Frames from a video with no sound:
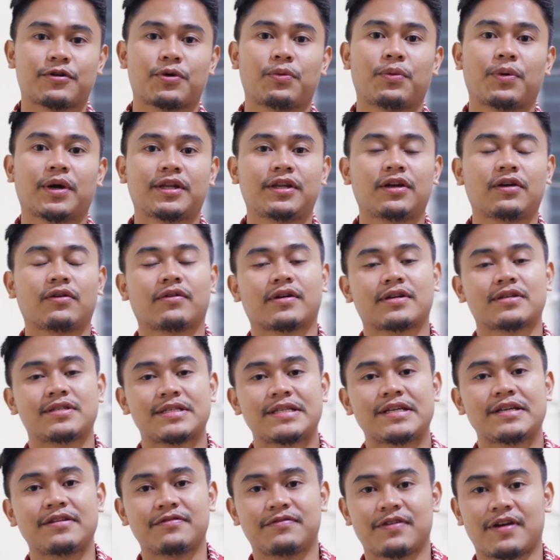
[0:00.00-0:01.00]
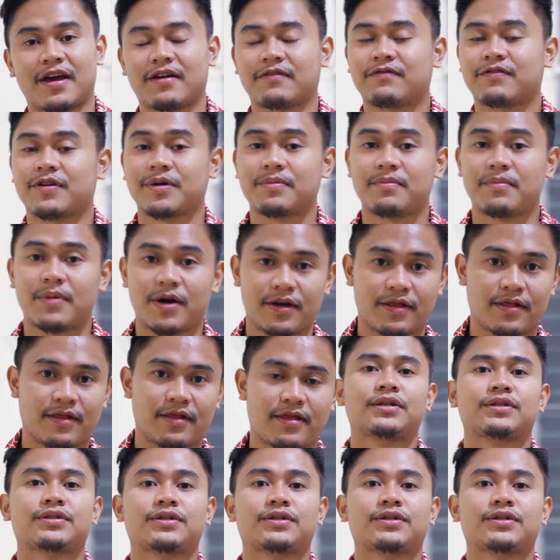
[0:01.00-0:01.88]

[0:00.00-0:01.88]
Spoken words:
or what you receive every month.